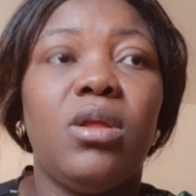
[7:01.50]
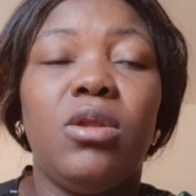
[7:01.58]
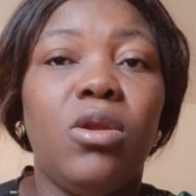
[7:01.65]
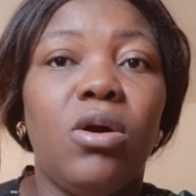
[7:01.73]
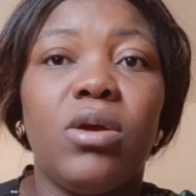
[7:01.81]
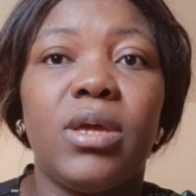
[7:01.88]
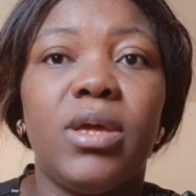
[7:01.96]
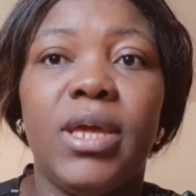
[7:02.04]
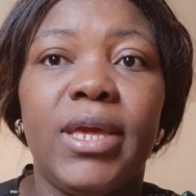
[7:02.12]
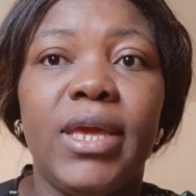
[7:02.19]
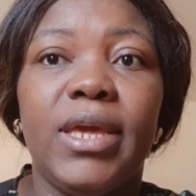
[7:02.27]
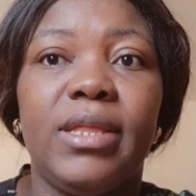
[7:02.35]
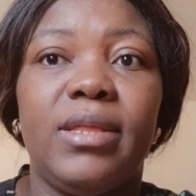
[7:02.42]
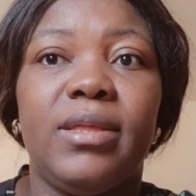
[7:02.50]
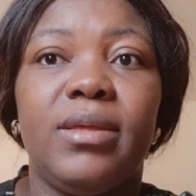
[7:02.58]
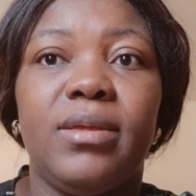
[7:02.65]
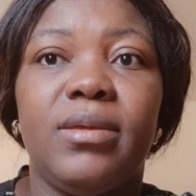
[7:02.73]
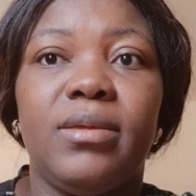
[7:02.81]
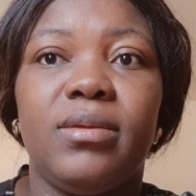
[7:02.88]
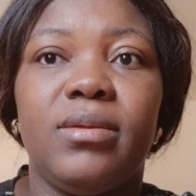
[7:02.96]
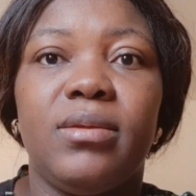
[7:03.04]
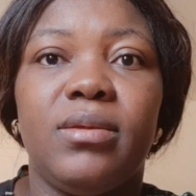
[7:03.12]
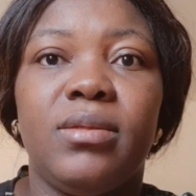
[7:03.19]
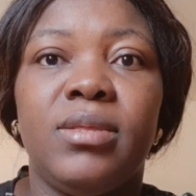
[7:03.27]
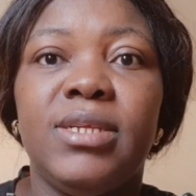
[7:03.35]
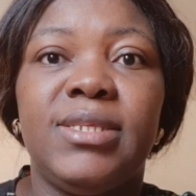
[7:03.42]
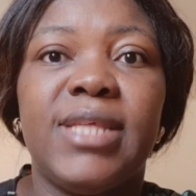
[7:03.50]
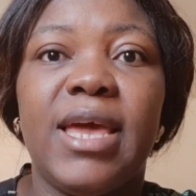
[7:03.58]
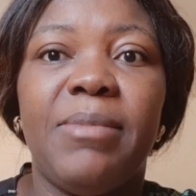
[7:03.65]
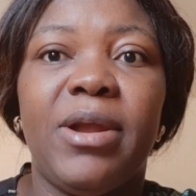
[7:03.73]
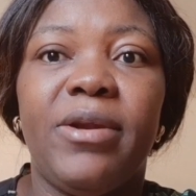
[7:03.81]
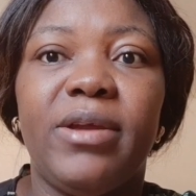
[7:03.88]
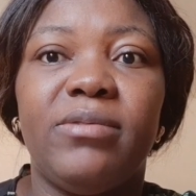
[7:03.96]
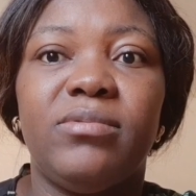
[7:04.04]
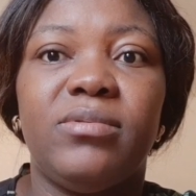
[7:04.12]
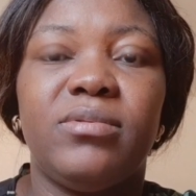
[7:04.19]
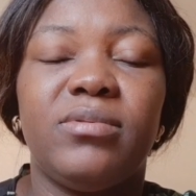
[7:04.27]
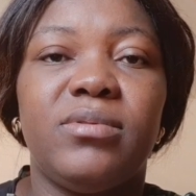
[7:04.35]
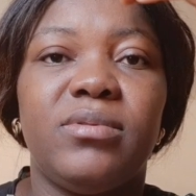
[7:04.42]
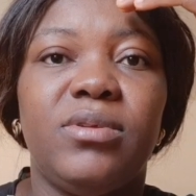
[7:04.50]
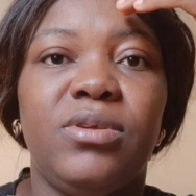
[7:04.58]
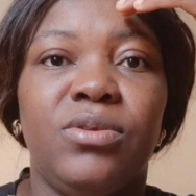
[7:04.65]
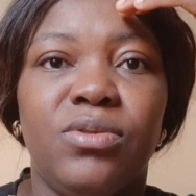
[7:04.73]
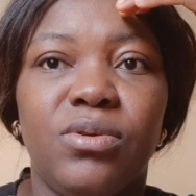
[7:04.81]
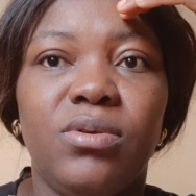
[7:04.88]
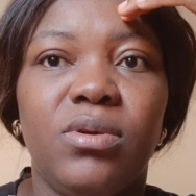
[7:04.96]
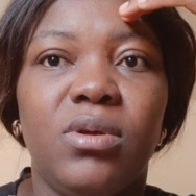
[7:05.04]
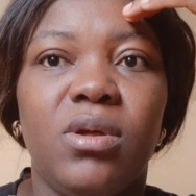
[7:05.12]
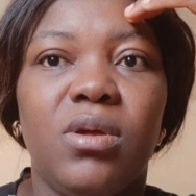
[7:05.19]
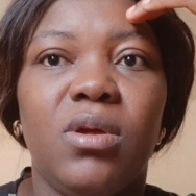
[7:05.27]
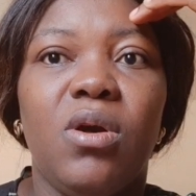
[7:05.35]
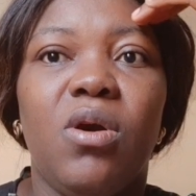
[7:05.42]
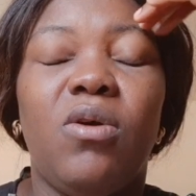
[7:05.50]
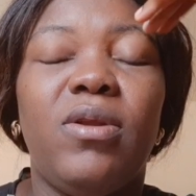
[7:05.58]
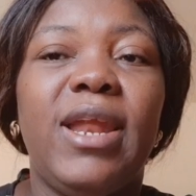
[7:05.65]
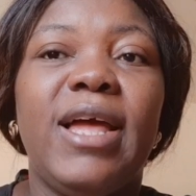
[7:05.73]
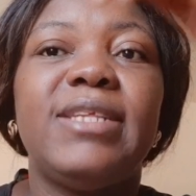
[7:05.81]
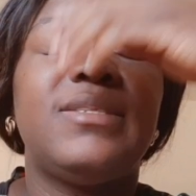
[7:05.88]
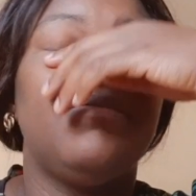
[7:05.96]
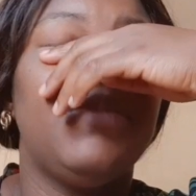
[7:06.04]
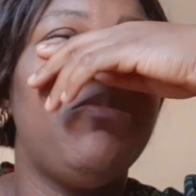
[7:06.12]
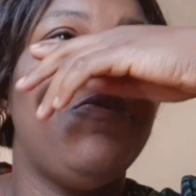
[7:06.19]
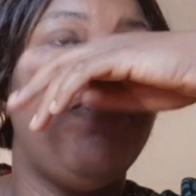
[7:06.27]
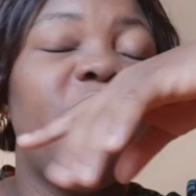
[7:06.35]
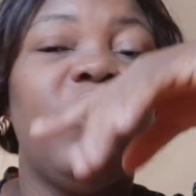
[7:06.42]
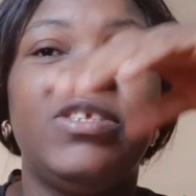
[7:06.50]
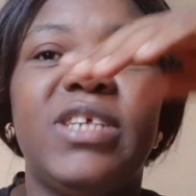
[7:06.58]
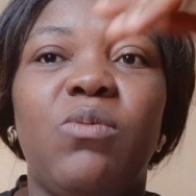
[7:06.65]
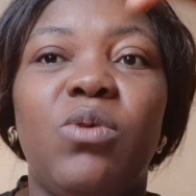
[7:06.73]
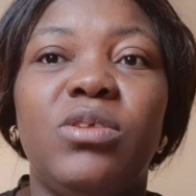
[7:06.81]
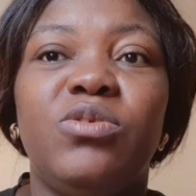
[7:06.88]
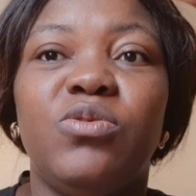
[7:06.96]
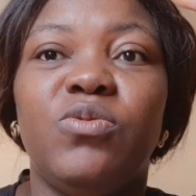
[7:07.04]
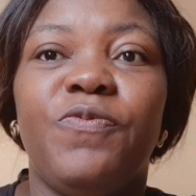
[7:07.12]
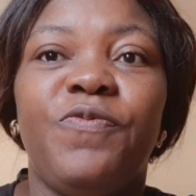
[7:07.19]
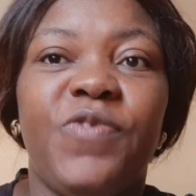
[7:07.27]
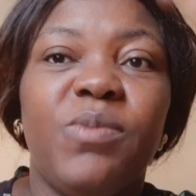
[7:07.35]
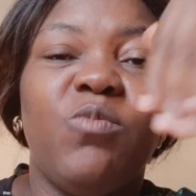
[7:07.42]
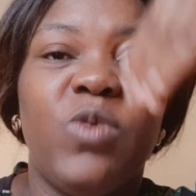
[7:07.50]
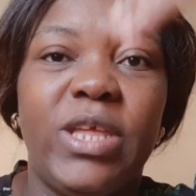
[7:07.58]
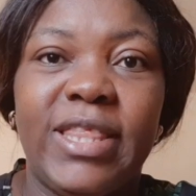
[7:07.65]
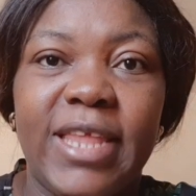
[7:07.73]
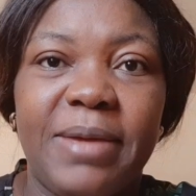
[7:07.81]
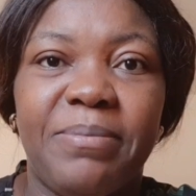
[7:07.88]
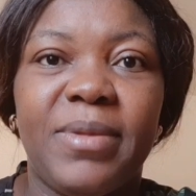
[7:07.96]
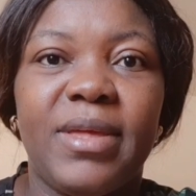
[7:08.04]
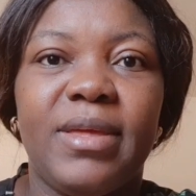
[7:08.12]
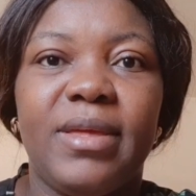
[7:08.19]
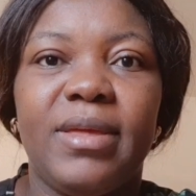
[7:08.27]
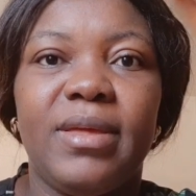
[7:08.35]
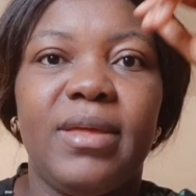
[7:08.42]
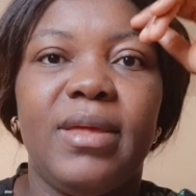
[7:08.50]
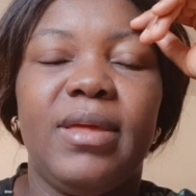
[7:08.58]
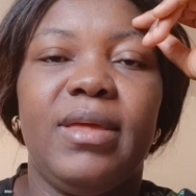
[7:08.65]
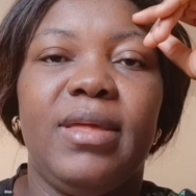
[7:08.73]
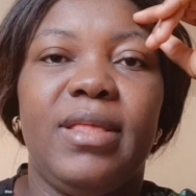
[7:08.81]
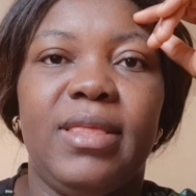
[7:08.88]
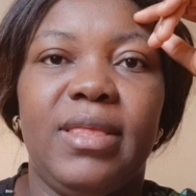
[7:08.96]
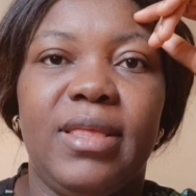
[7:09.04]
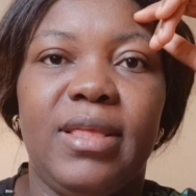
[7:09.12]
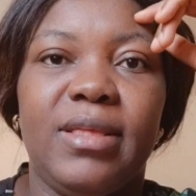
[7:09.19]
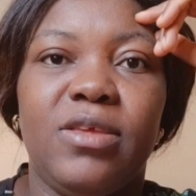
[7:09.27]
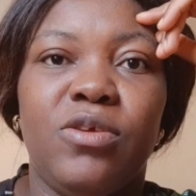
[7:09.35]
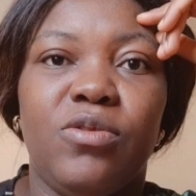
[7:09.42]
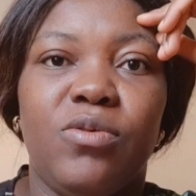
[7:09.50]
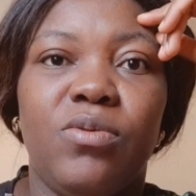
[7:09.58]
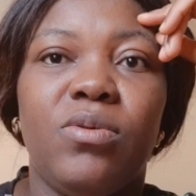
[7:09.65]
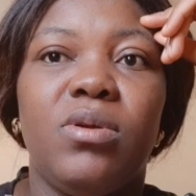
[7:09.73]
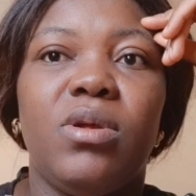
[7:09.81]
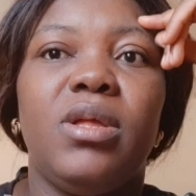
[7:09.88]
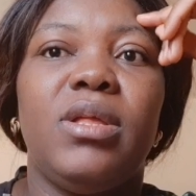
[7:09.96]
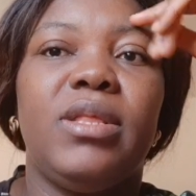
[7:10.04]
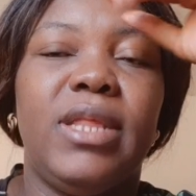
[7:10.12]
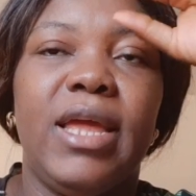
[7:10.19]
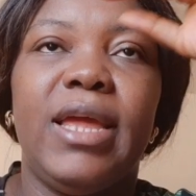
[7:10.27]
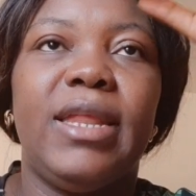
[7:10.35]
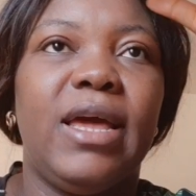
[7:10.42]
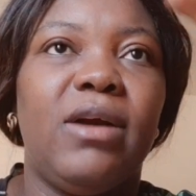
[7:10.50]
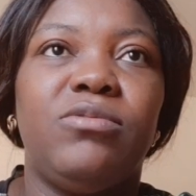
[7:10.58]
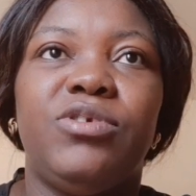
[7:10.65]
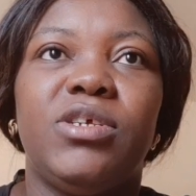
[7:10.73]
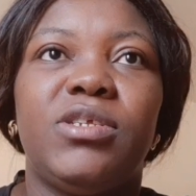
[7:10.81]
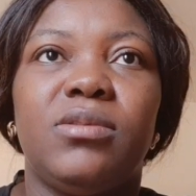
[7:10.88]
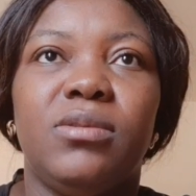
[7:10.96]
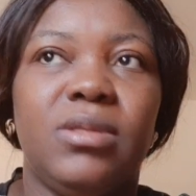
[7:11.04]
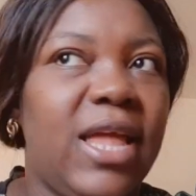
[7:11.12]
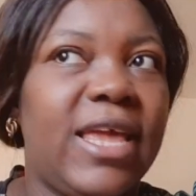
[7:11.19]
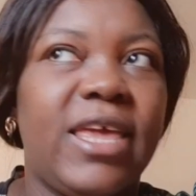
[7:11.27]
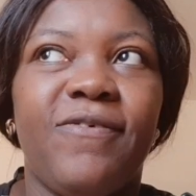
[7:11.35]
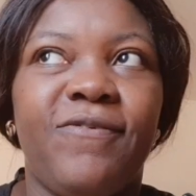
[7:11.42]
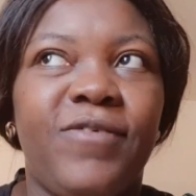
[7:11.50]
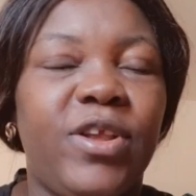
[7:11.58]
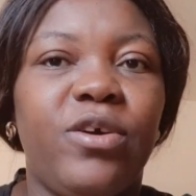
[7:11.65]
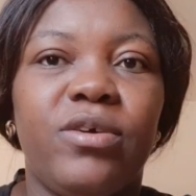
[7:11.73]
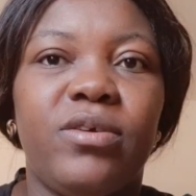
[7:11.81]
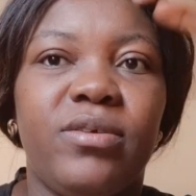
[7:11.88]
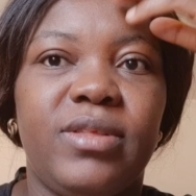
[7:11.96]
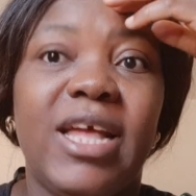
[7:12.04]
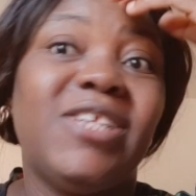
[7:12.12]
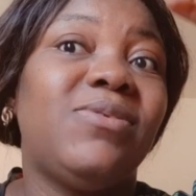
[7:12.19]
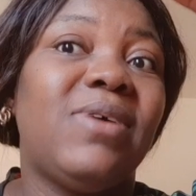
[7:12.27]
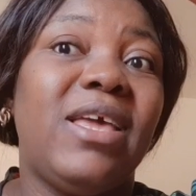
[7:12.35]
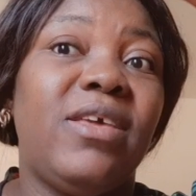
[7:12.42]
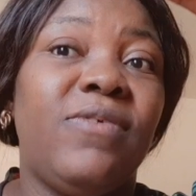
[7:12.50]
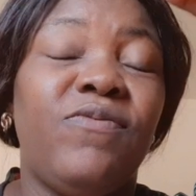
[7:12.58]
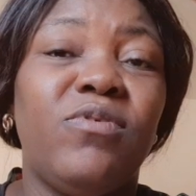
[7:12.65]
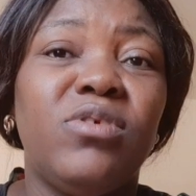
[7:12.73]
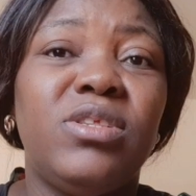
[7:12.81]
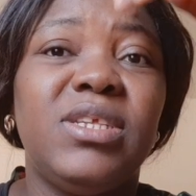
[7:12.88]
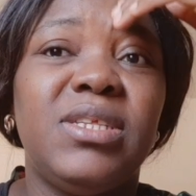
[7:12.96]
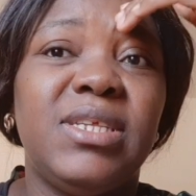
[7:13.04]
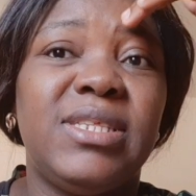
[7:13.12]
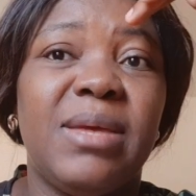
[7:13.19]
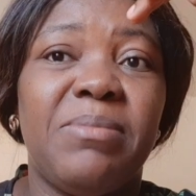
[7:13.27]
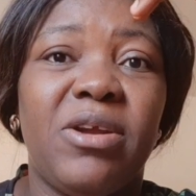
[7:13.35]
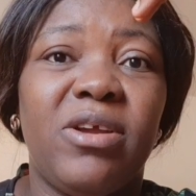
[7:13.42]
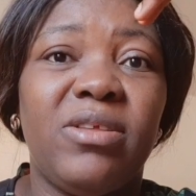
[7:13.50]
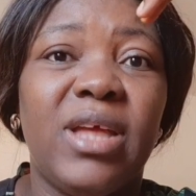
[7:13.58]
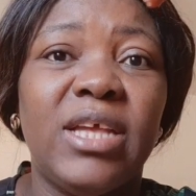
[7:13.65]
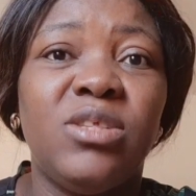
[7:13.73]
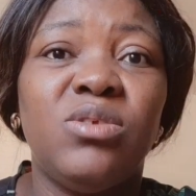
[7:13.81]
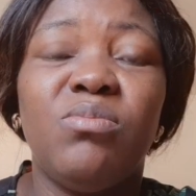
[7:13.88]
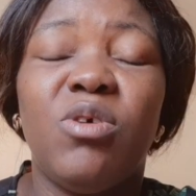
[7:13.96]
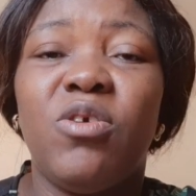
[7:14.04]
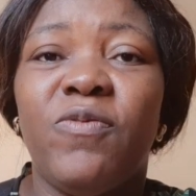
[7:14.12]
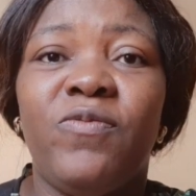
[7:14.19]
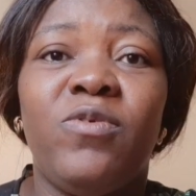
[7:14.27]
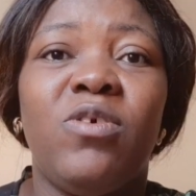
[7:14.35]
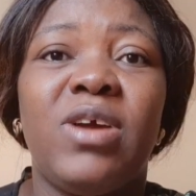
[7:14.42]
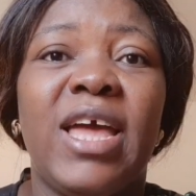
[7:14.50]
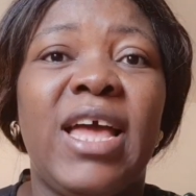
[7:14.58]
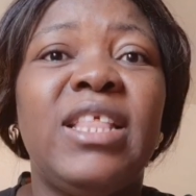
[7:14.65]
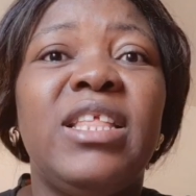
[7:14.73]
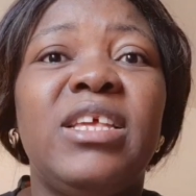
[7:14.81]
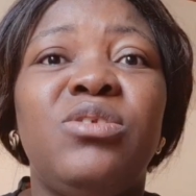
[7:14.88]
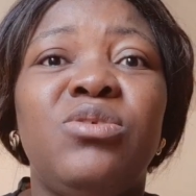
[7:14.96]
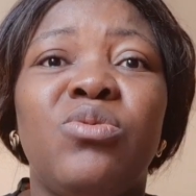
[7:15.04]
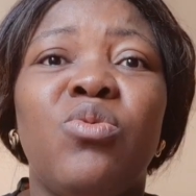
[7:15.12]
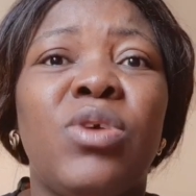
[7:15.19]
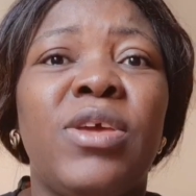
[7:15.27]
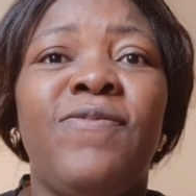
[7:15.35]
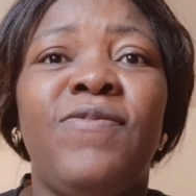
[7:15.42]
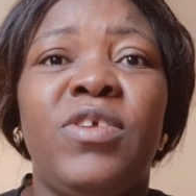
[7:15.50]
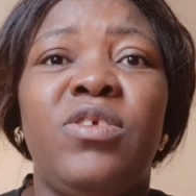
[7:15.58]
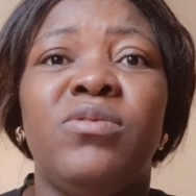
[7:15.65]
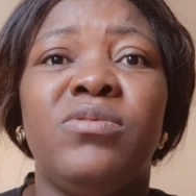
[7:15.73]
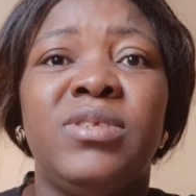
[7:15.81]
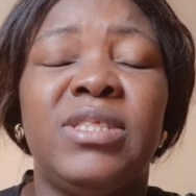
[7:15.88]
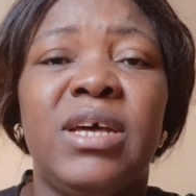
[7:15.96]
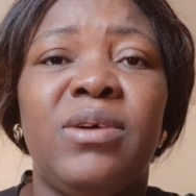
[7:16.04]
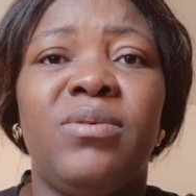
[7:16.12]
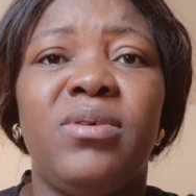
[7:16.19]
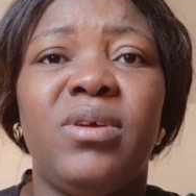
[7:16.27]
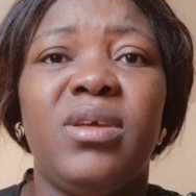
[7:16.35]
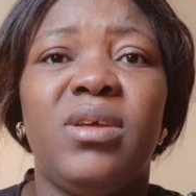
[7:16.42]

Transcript: long again this time around, you know, unless maybe videos I want to film with them, you know, then I'll just like a vlog. That's why if you notice this time around I do more of vlog. I hardly do cooking videos now